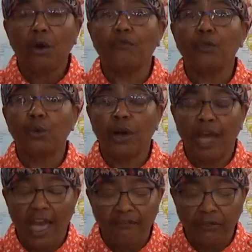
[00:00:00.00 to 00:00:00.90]
of your
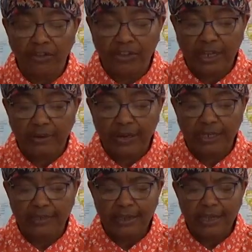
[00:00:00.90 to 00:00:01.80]

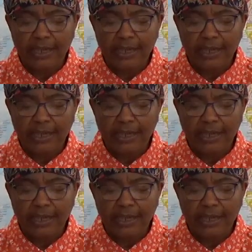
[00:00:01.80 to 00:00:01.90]
adversaries.